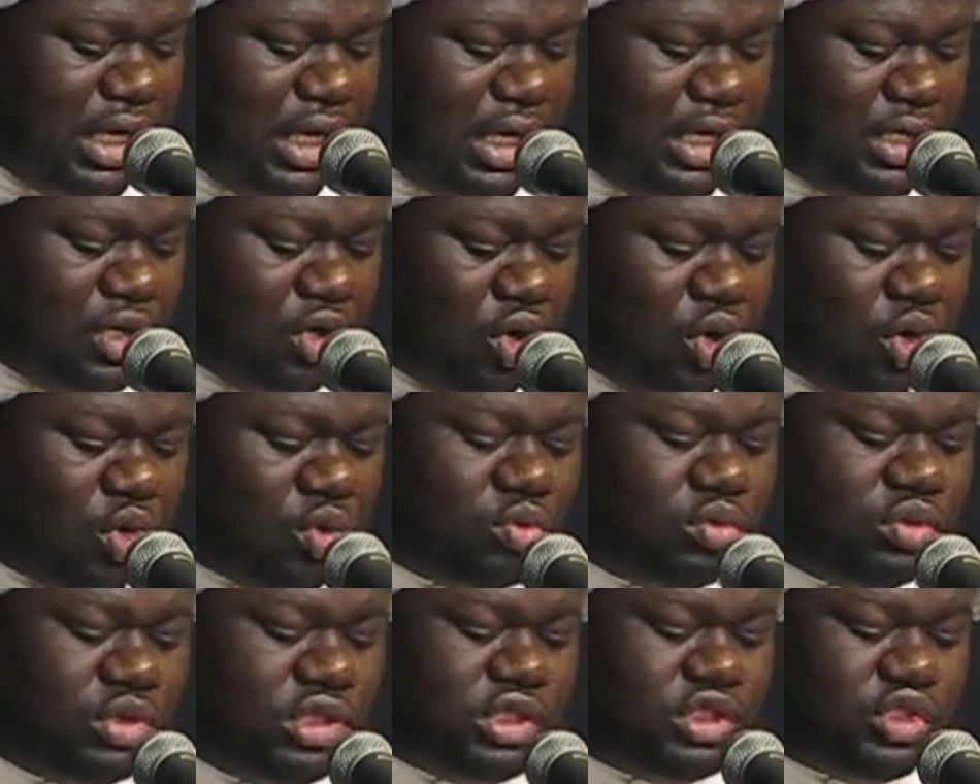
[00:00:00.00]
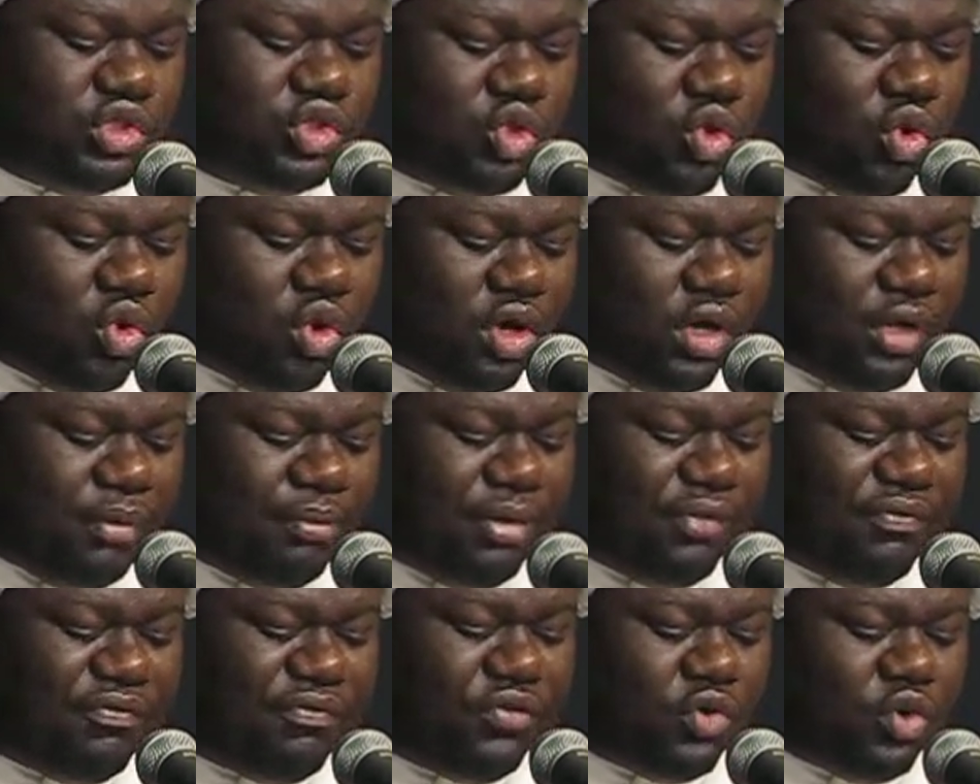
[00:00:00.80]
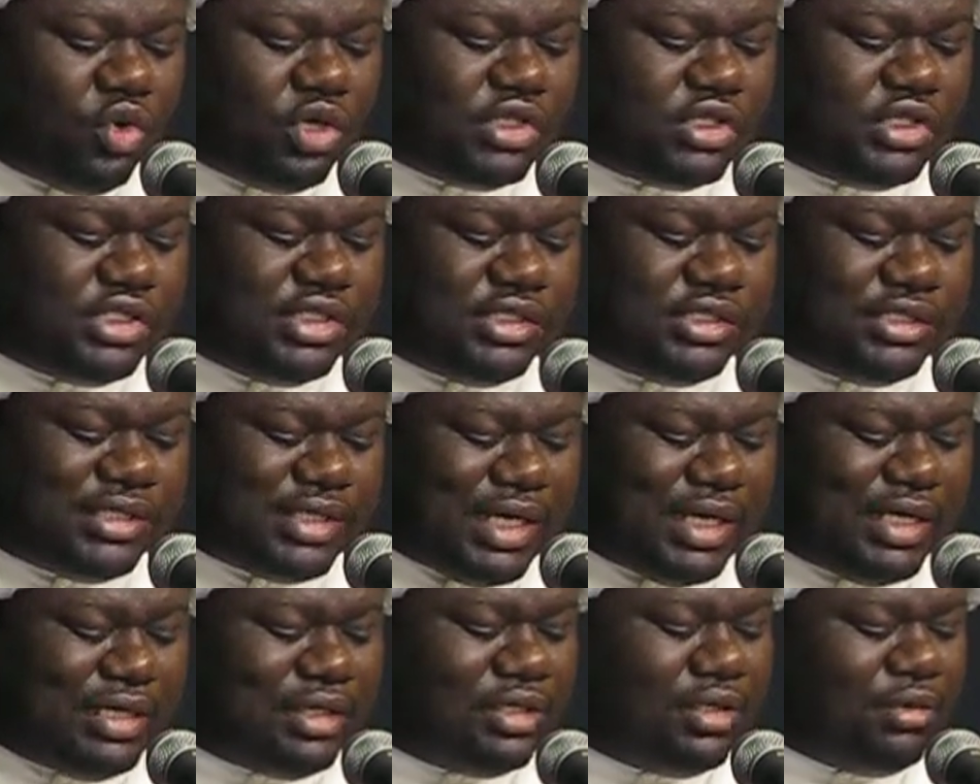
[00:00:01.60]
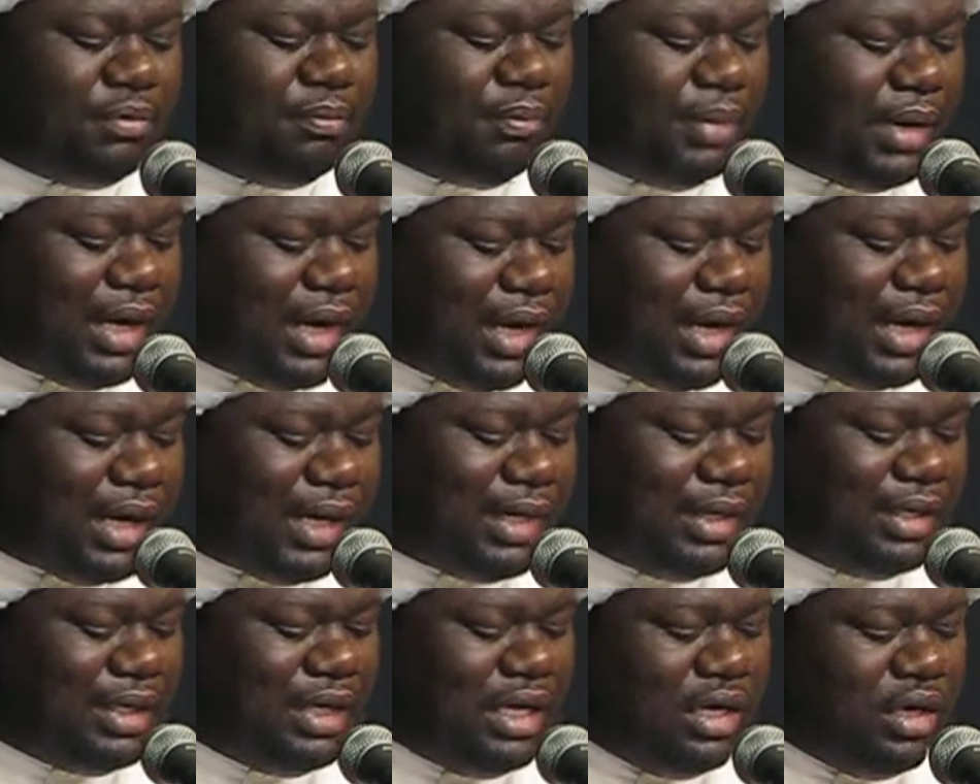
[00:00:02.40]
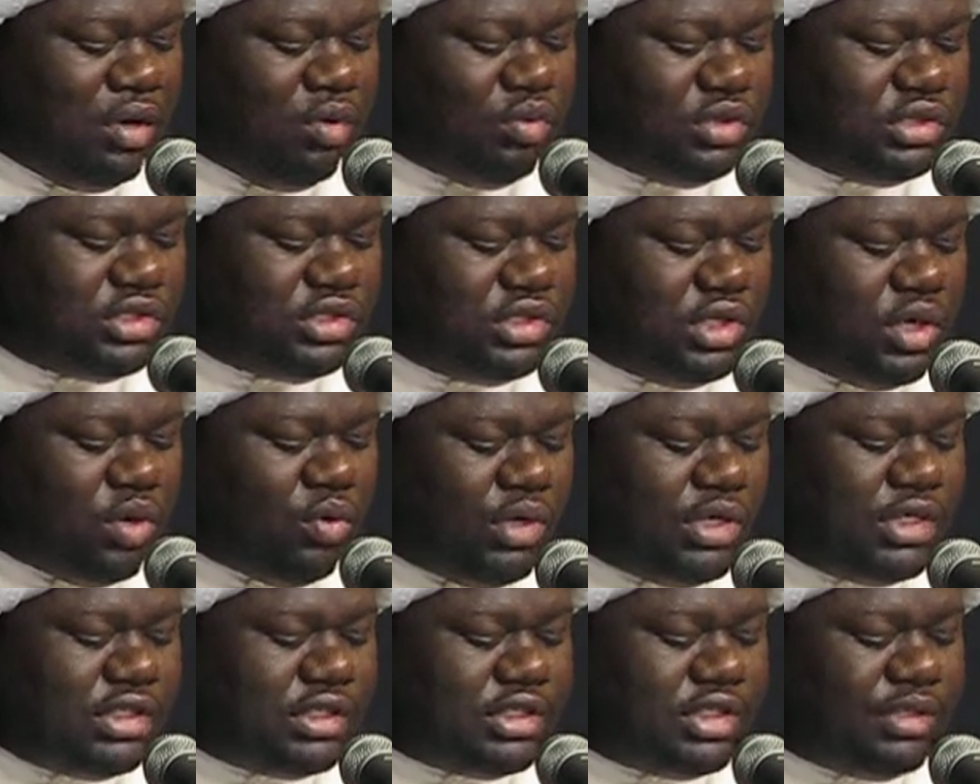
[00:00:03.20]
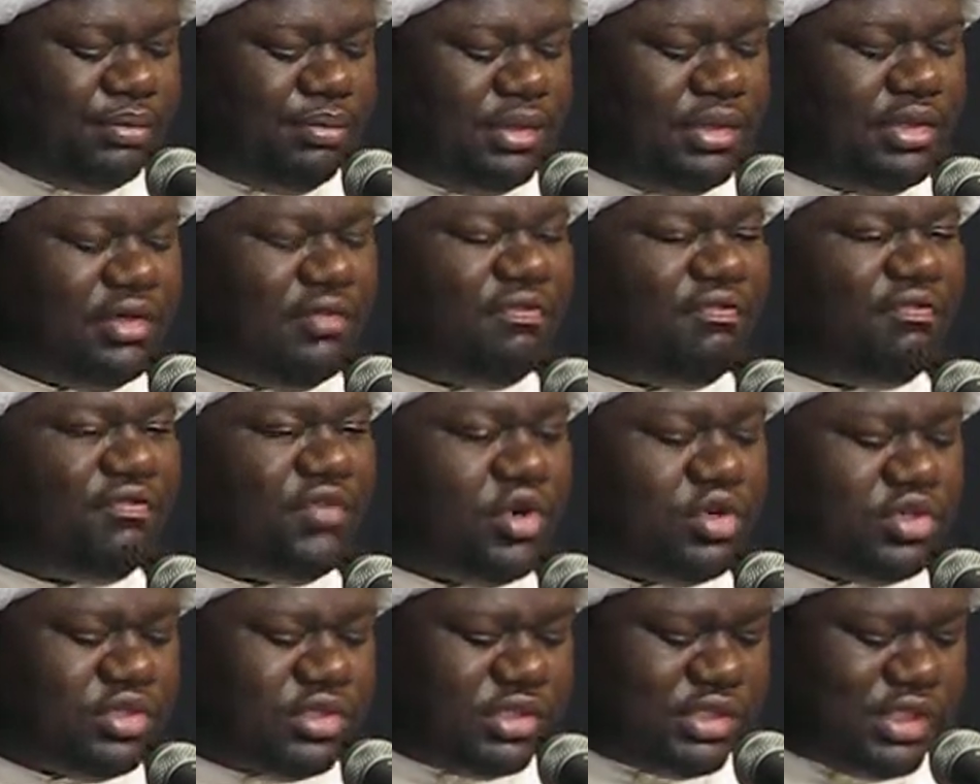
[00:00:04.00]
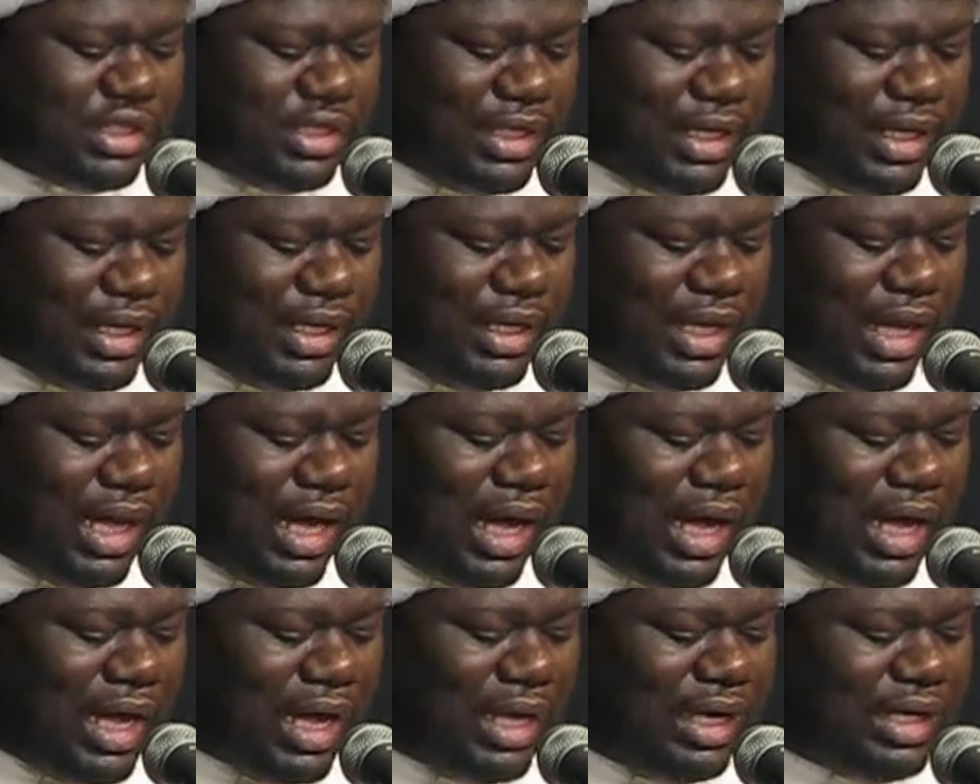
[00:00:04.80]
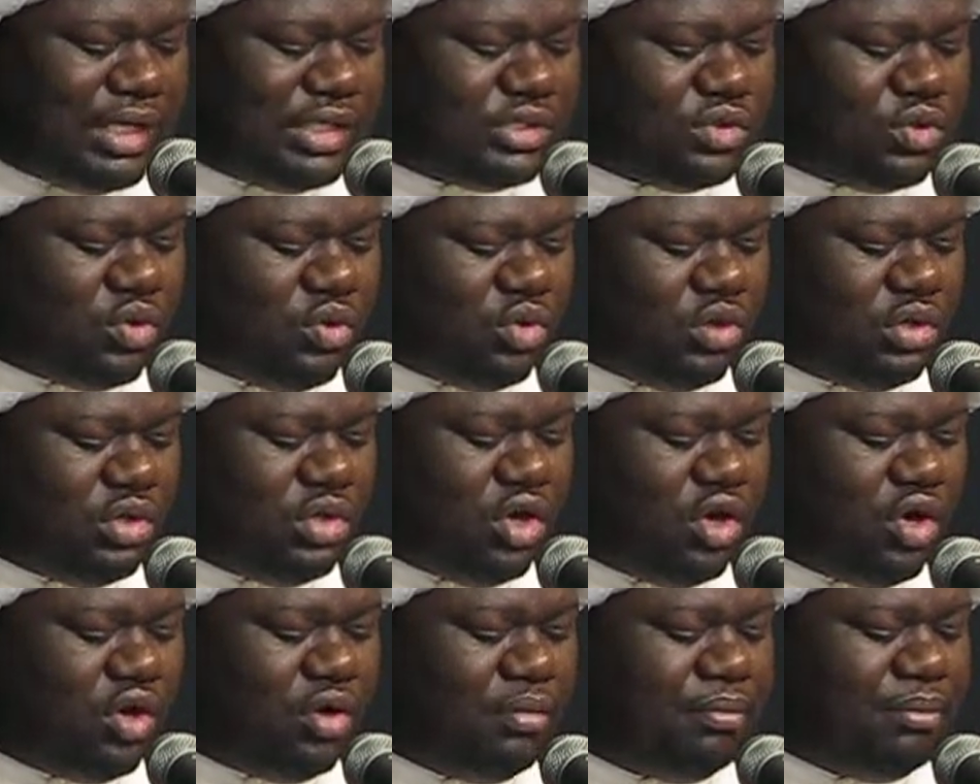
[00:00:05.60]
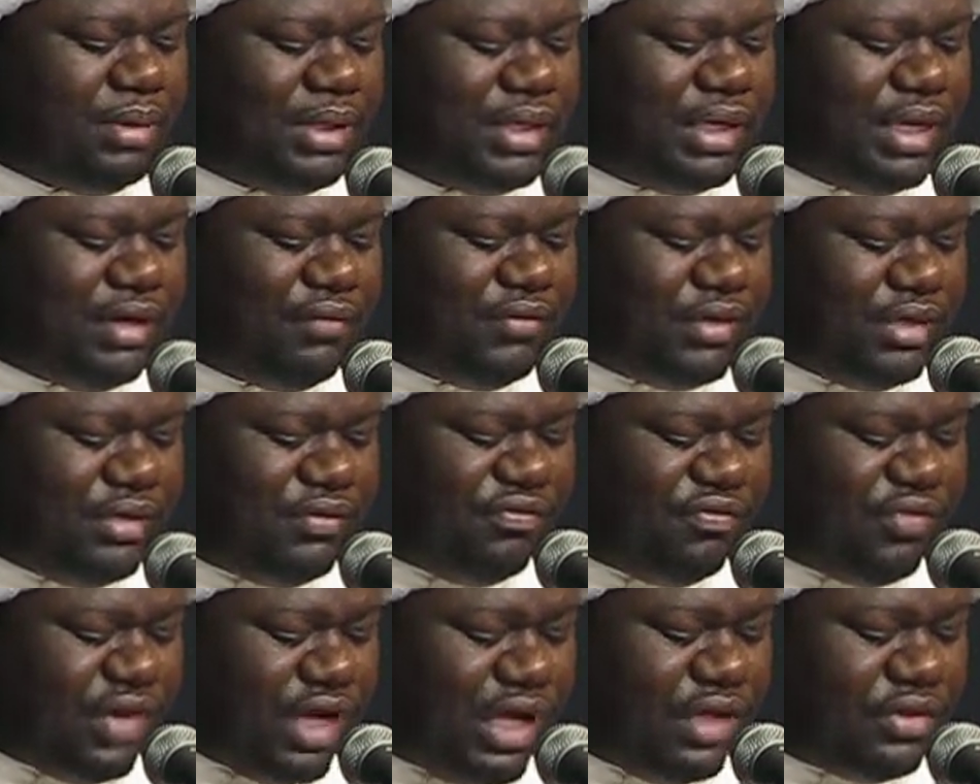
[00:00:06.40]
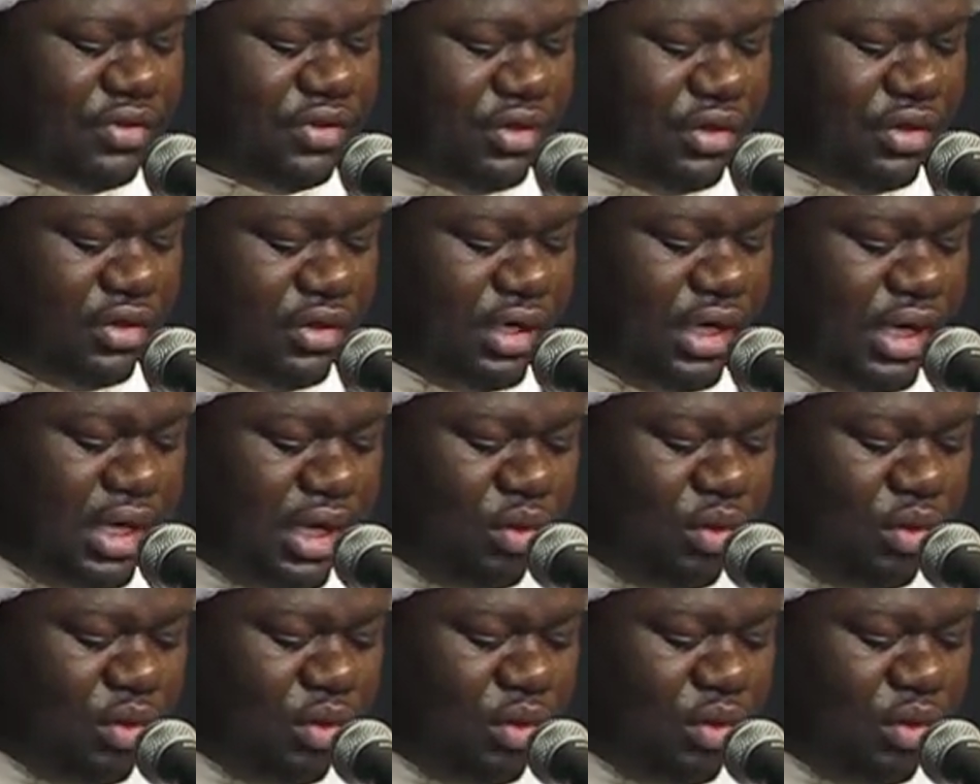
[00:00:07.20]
And her only joy before she said goodbye was knowing she'd be the first to lay eyes on her beloved father